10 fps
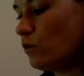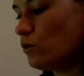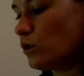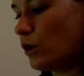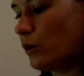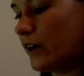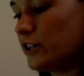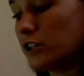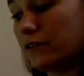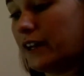So a
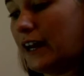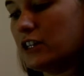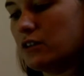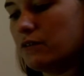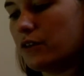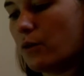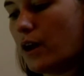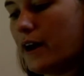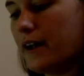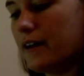justification for
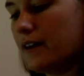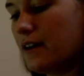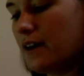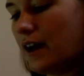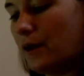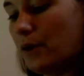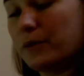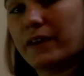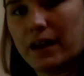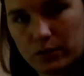why I went
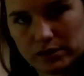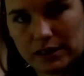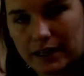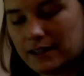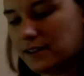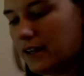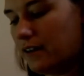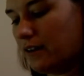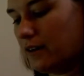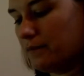with that was, like I
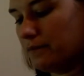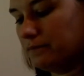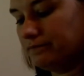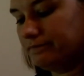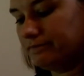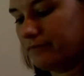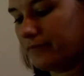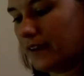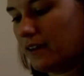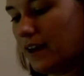said,
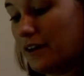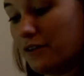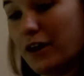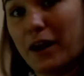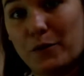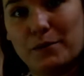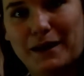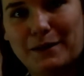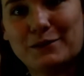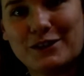I thought I would
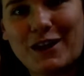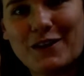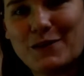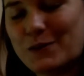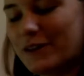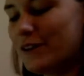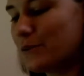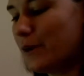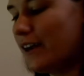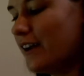be able to cut the wood
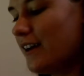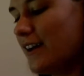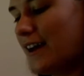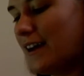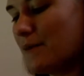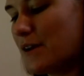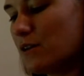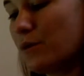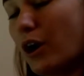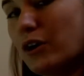this way and not
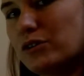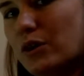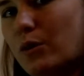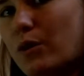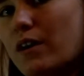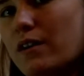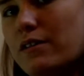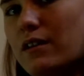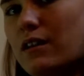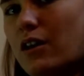metal, but also
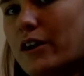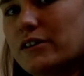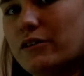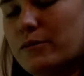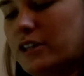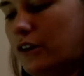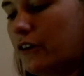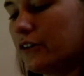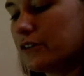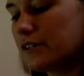the cost of
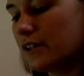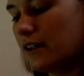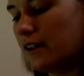materials.